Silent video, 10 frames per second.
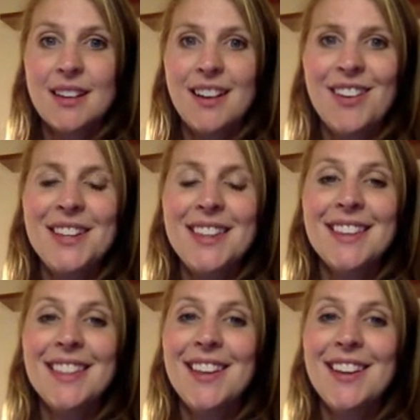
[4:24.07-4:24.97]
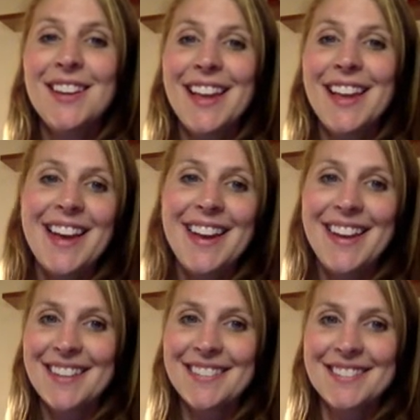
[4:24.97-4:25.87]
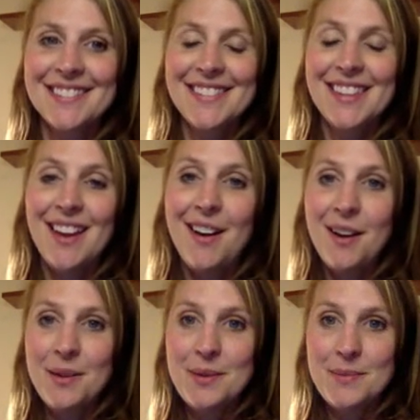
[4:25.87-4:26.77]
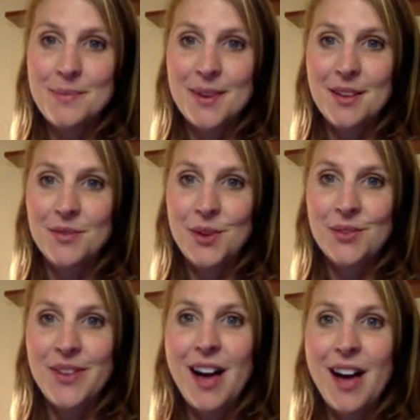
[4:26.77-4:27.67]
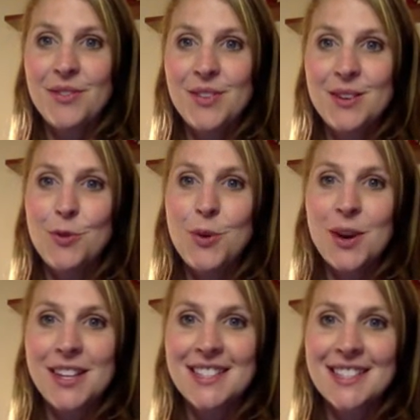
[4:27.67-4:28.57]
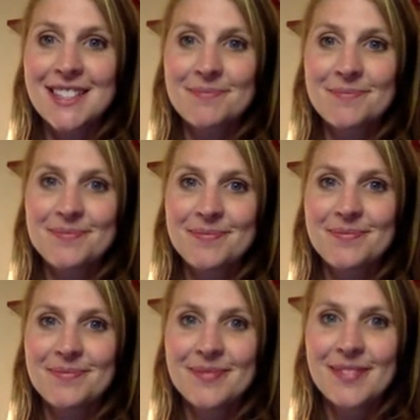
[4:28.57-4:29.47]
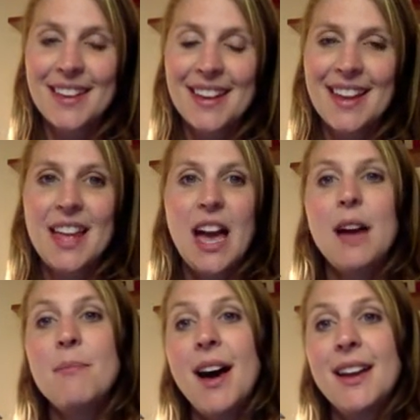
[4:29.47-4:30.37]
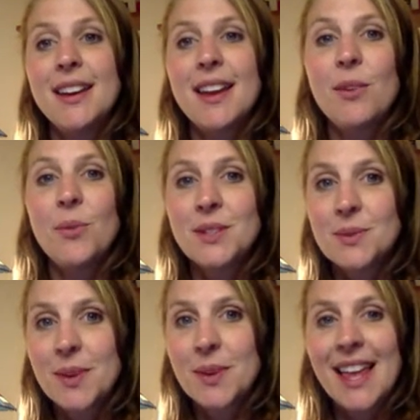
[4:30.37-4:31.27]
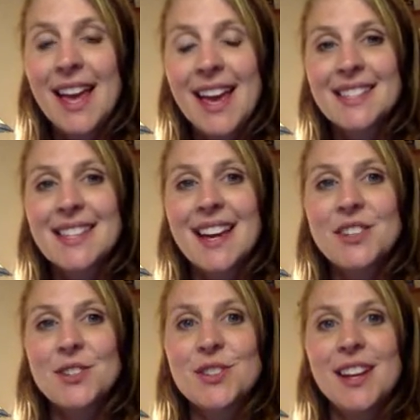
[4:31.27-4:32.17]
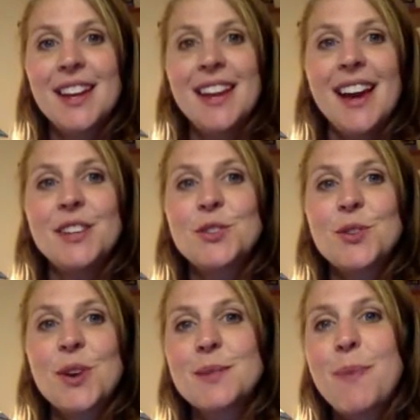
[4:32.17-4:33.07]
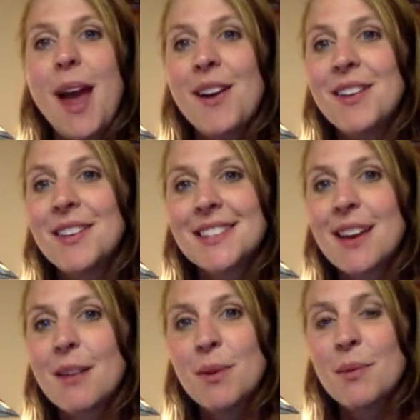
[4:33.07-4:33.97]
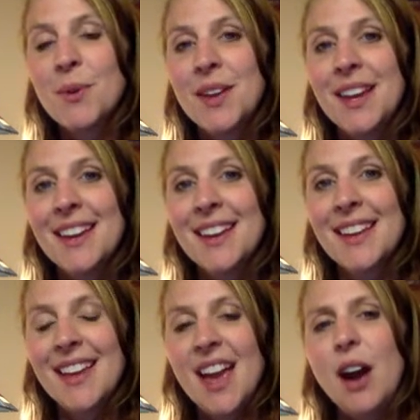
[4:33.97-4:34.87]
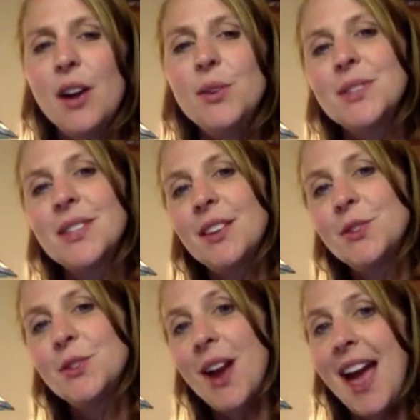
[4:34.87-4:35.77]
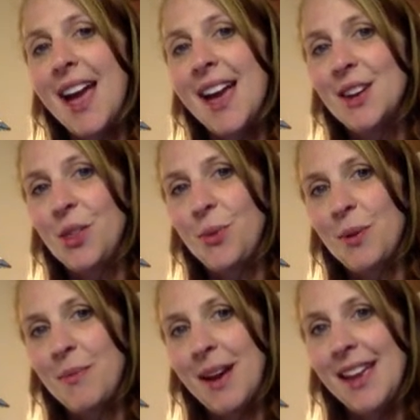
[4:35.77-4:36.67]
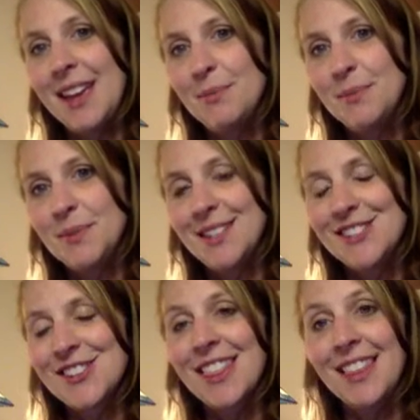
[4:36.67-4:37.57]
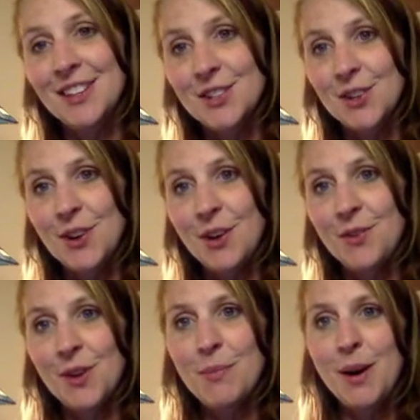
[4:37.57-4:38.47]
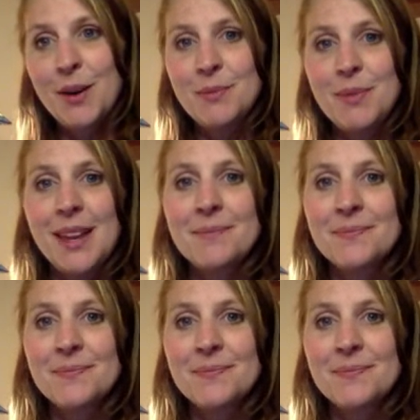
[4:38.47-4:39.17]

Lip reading: Only the lull I like, the hum of your valved voice. I mind how once we lay such a transparent summer morning, how you settled your head athwart my hips and gently turned over upon me,